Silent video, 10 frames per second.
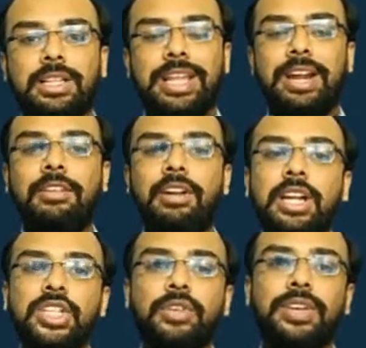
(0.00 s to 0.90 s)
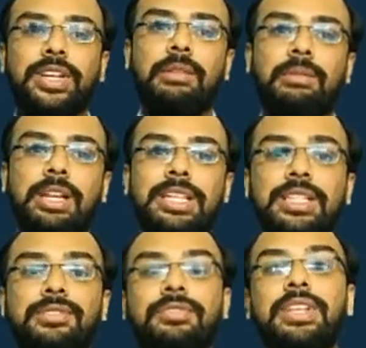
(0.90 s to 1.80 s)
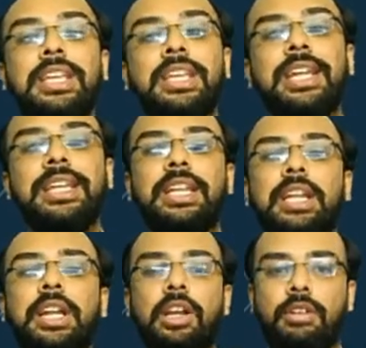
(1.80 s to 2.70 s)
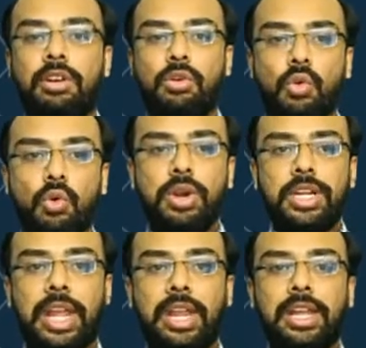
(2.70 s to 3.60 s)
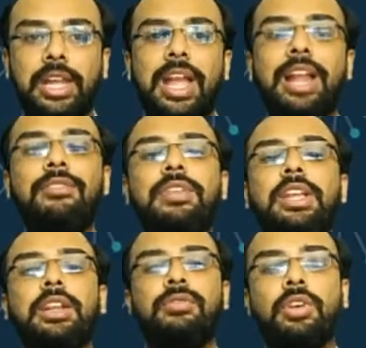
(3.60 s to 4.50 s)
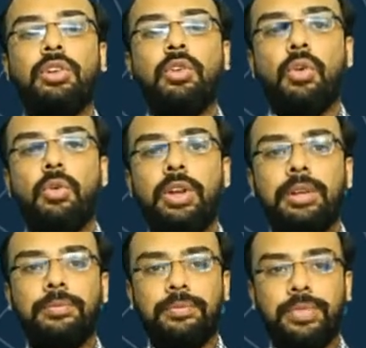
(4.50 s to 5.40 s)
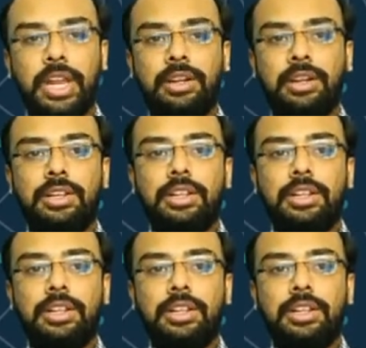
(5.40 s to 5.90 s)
The advantage of XML is we can create our own tag and we can work over that.